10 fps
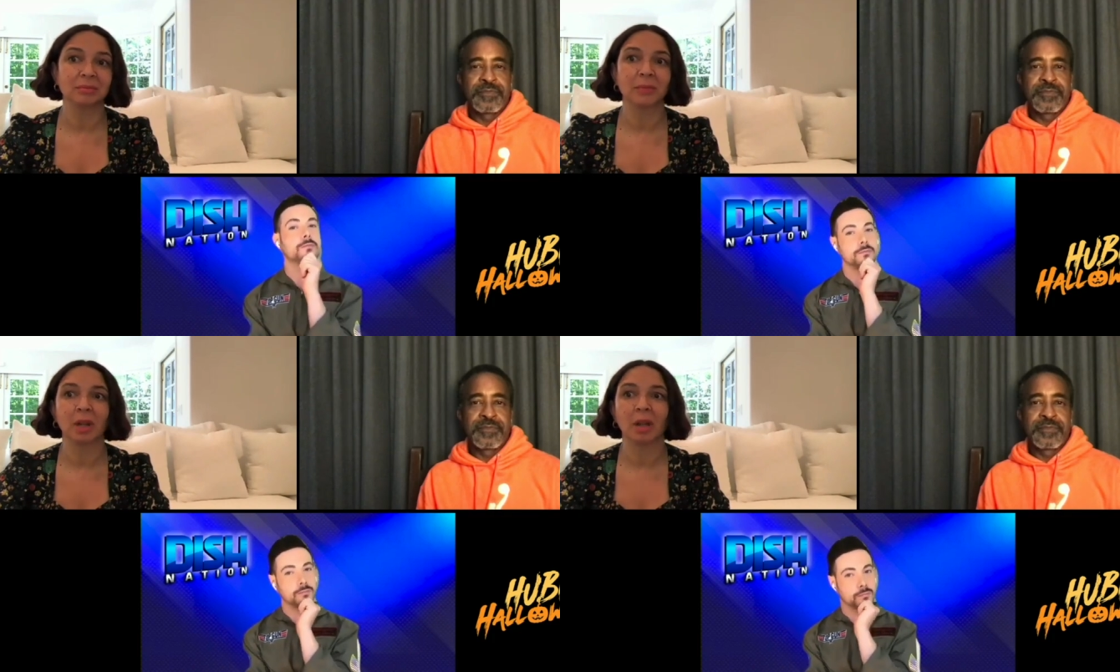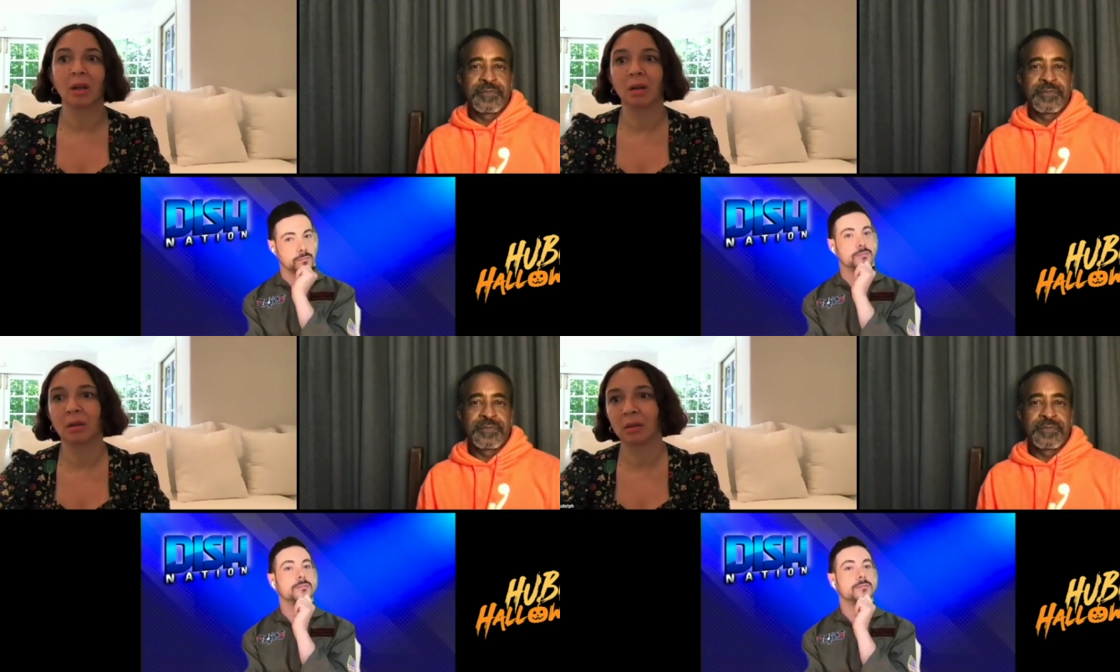Speaker 1: Uh,
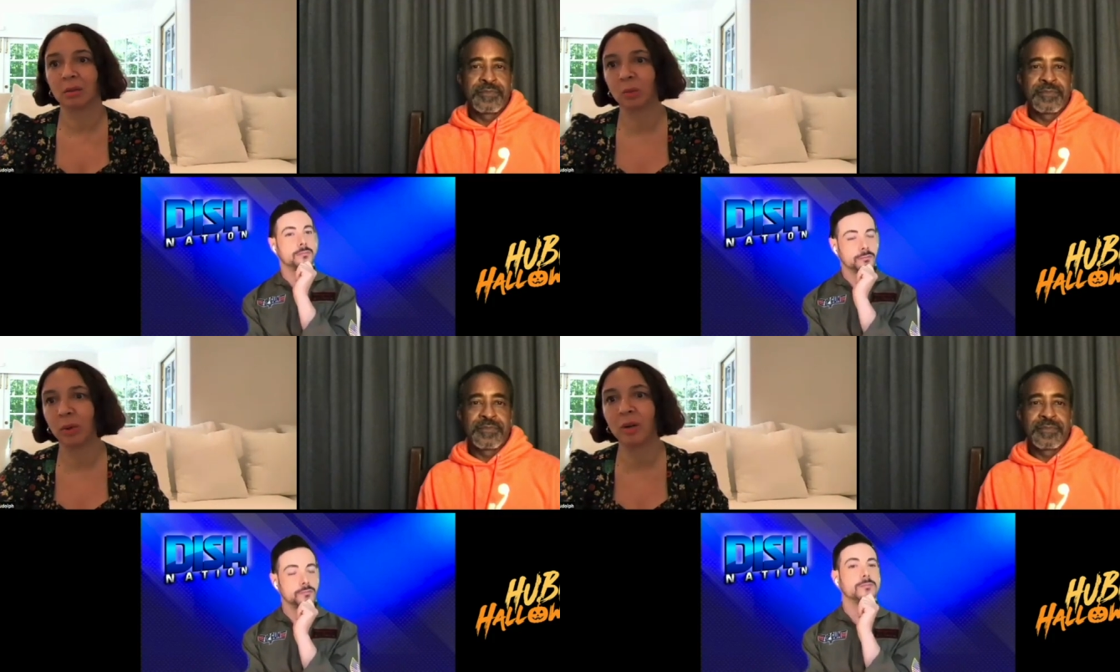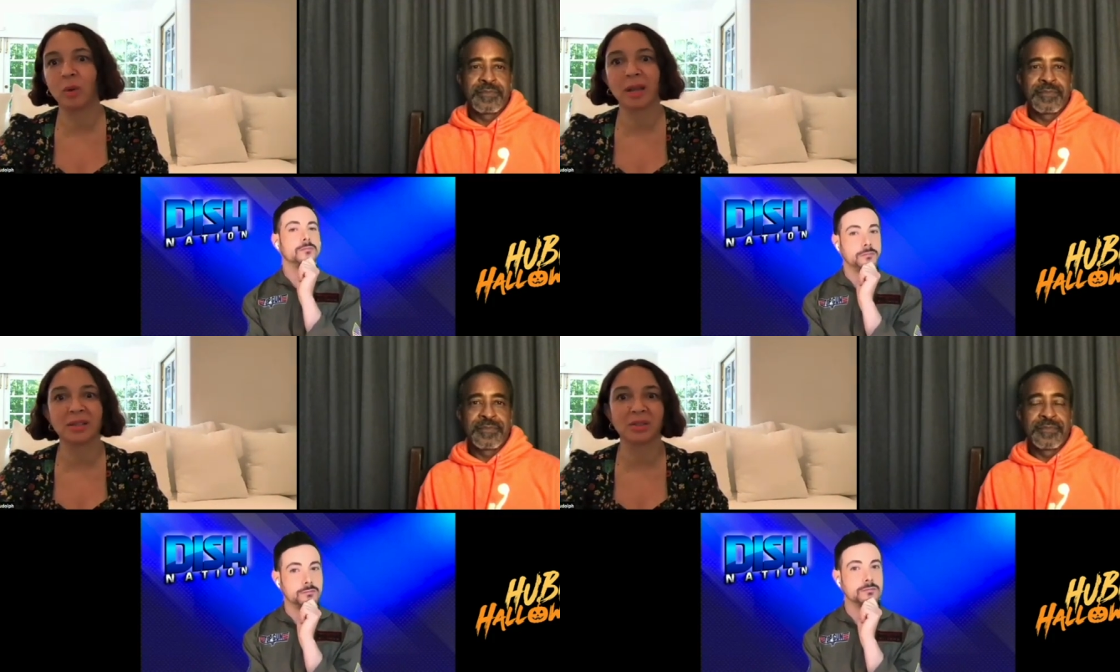where do I
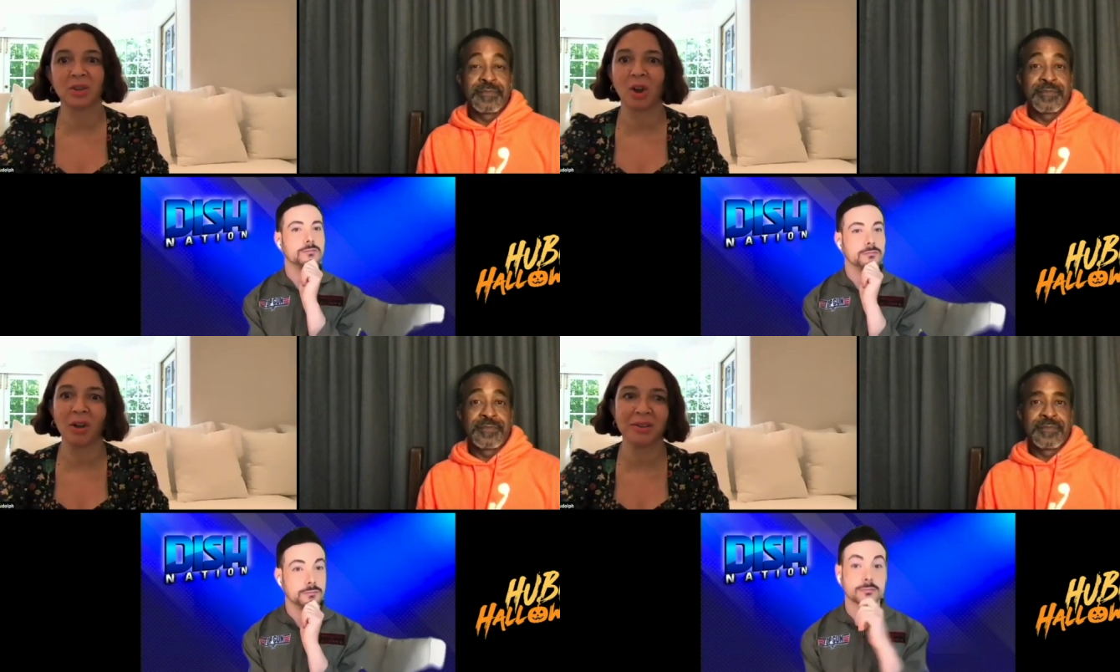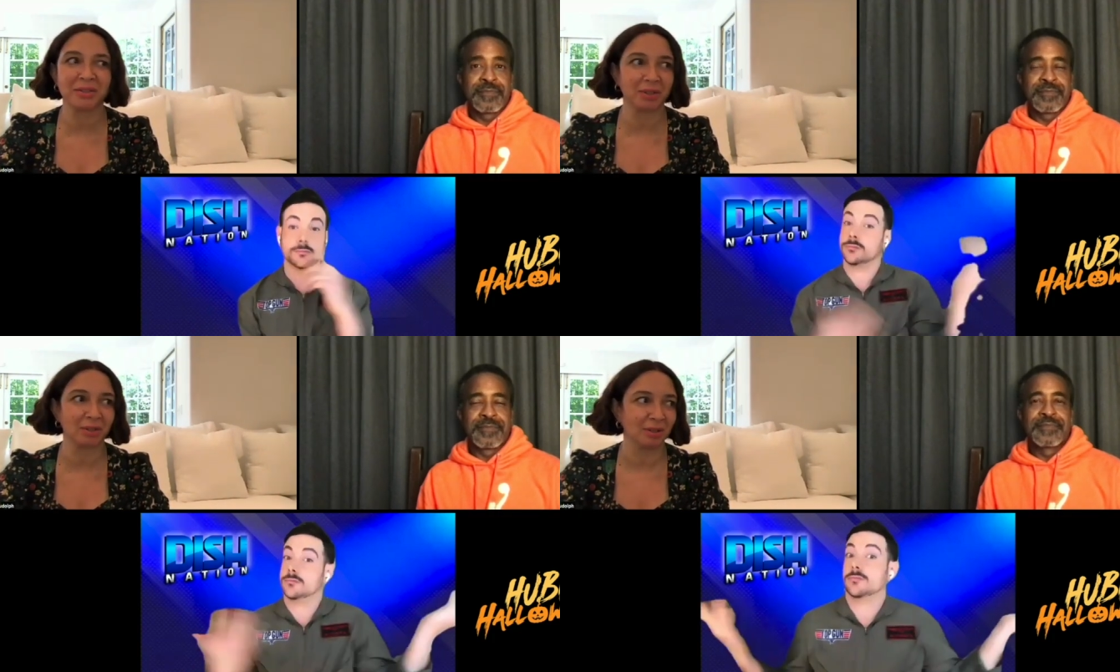start?
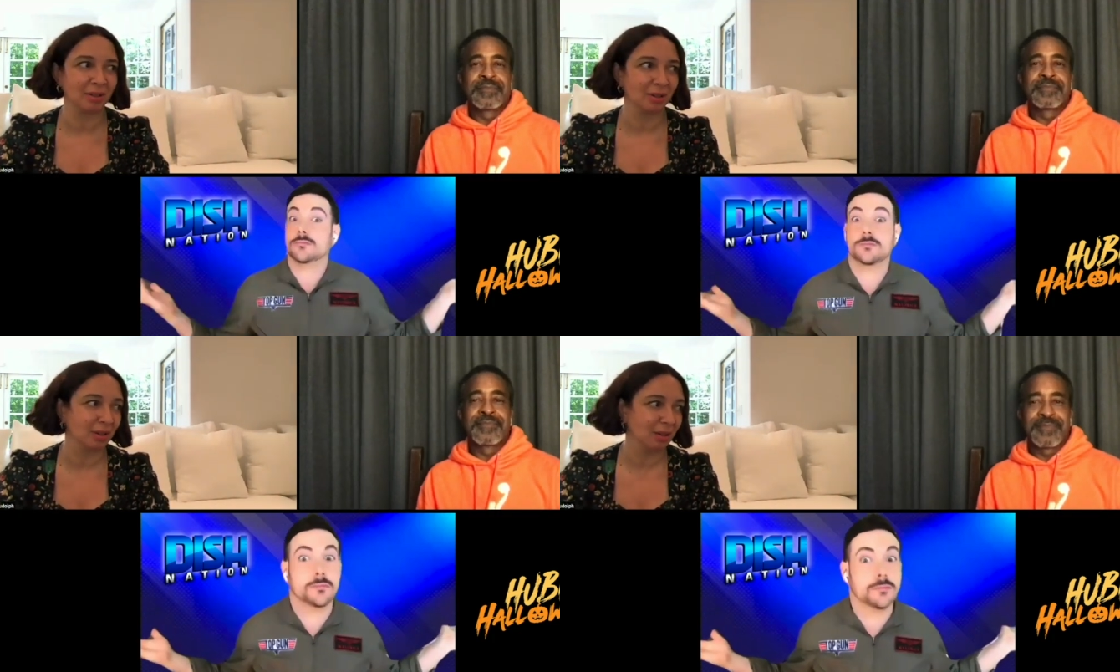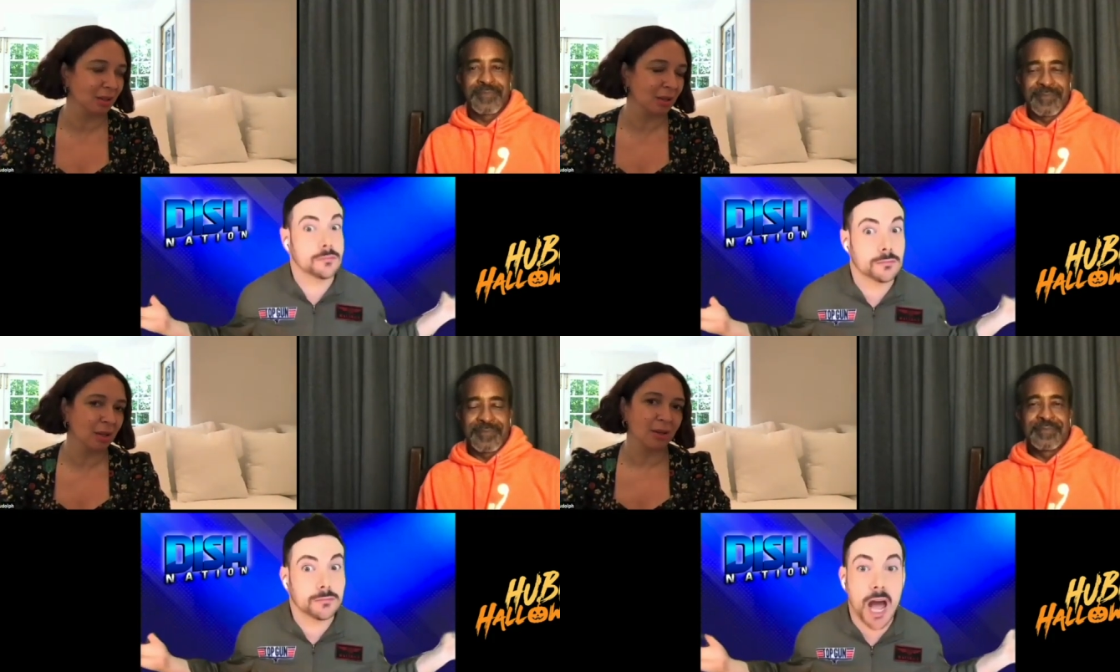
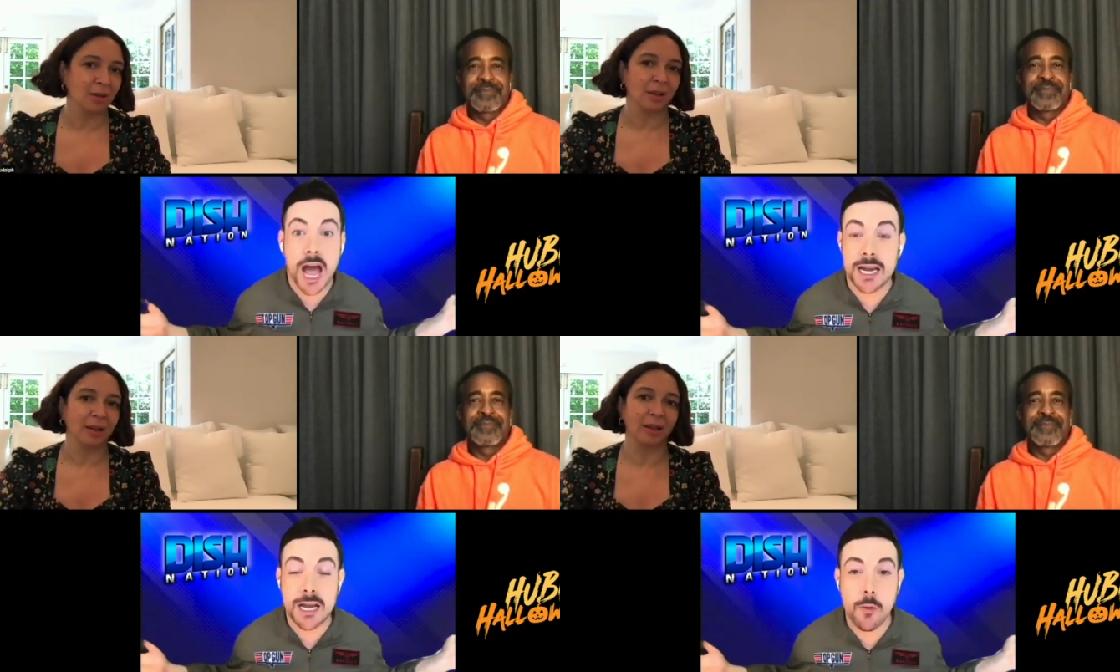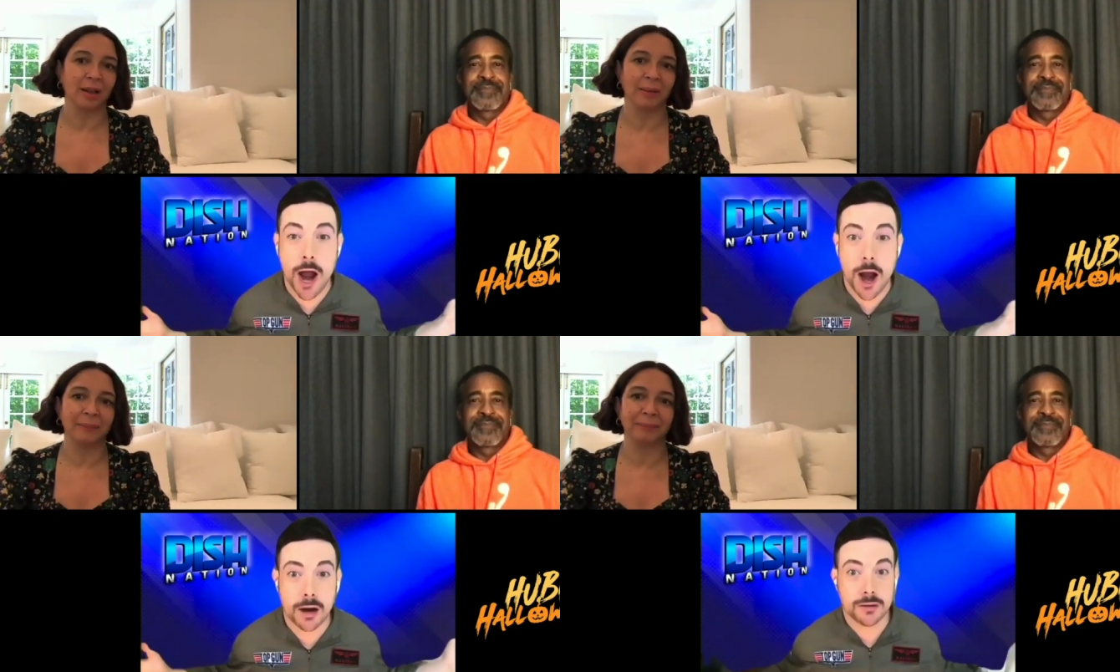Anywhere.